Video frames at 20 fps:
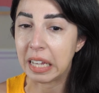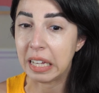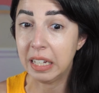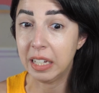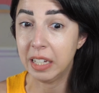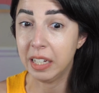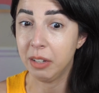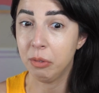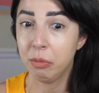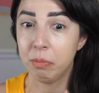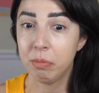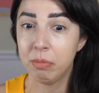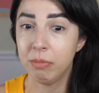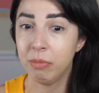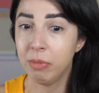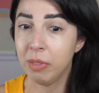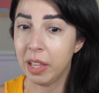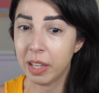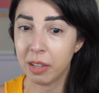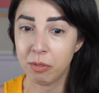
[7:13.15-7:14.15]
I
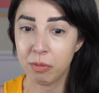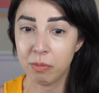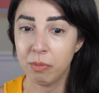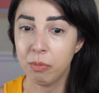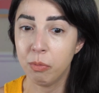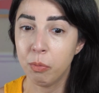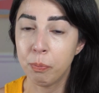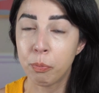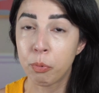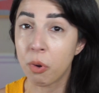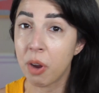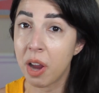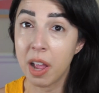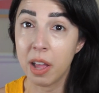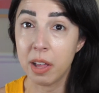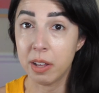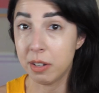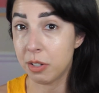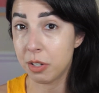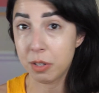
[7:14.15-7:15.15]
like
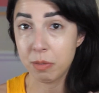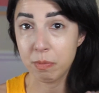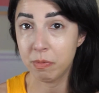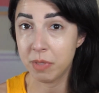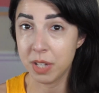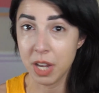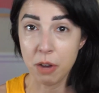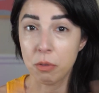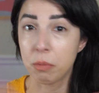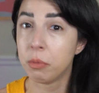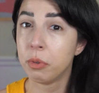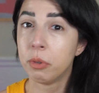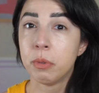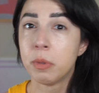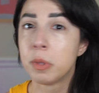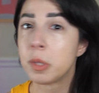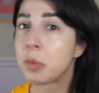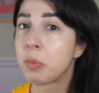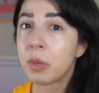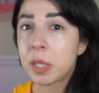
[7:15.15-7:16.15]
brand Terra
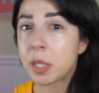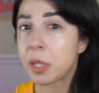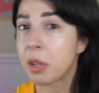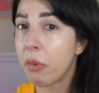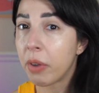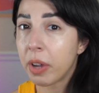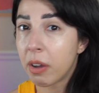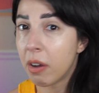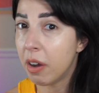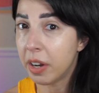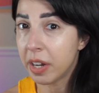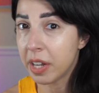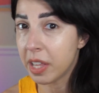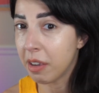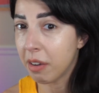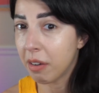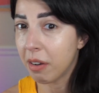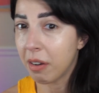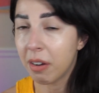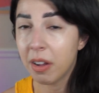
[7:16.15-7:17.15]
Moons, what's going on
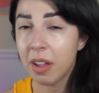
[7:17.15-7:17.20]
here?